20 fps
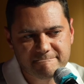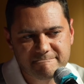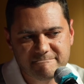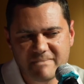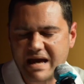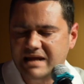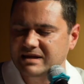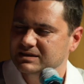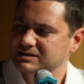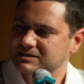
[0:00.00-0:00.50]

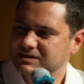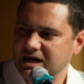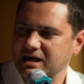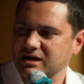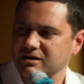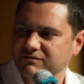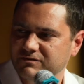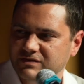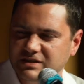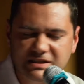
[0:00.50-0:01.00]
that is kind
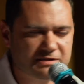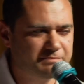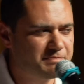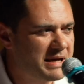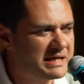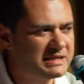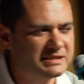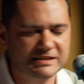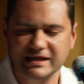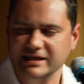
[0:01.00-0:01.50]
of a
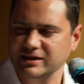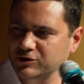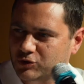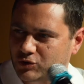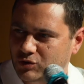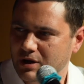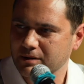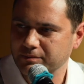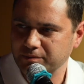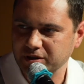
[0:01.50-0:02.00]
space I grew
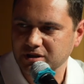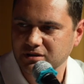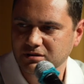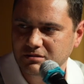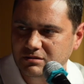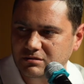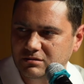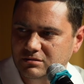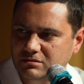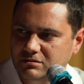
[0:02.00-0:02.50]
up in,
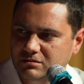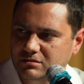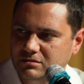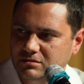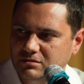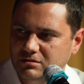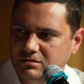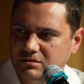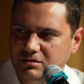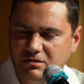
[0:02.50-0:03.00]

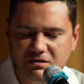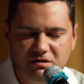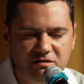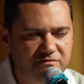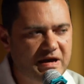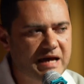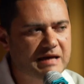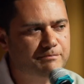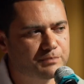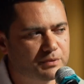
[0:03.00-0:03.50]

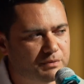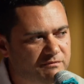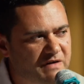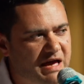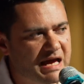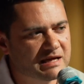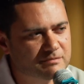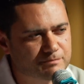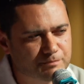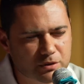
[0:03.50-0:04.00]

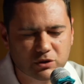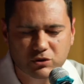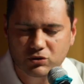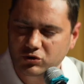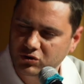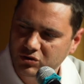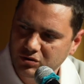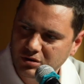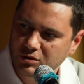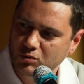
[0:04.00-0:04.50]
that
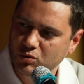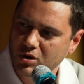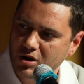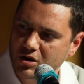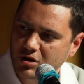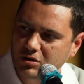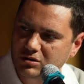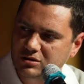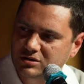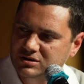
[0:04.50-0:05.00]
plural
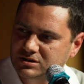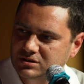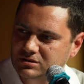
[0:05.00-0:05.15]
world.